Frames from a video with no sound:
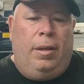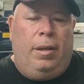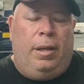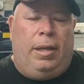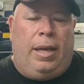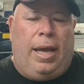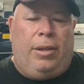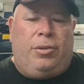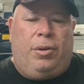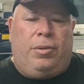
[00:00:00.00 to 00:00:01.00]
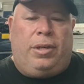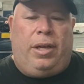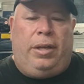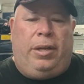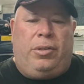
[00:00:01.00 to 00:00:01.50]
Yeah, the trolls are
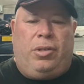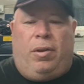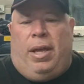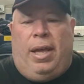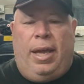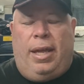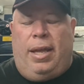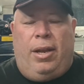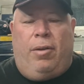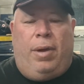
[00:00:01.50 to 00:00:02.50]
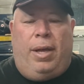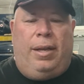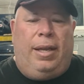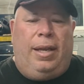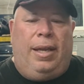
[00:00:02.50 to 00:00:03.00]
cutting the show. You know what?
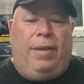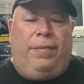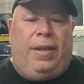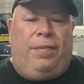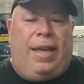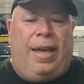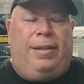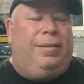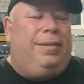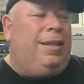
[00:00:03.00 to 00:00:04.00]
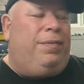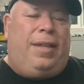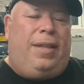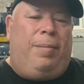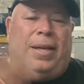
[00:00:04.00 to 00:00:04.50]
If
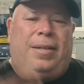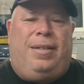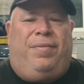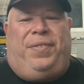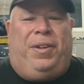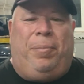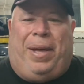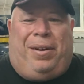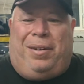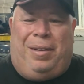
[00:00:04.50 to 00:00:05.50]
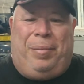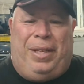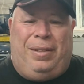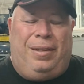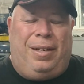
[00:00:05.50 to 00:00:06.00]
that makes them feel better, I
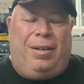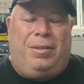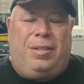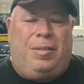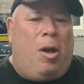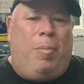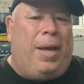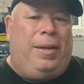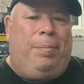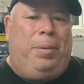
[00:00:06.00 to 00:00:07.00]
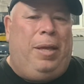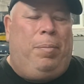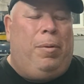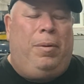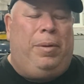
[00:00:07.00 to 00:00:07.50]
mean, they're small-minded
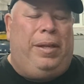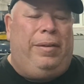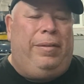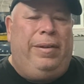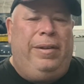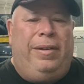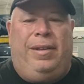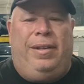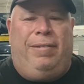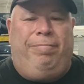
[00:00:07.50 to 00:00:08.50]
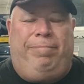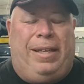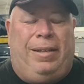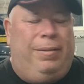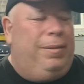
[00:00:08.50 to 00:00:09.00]
people, and that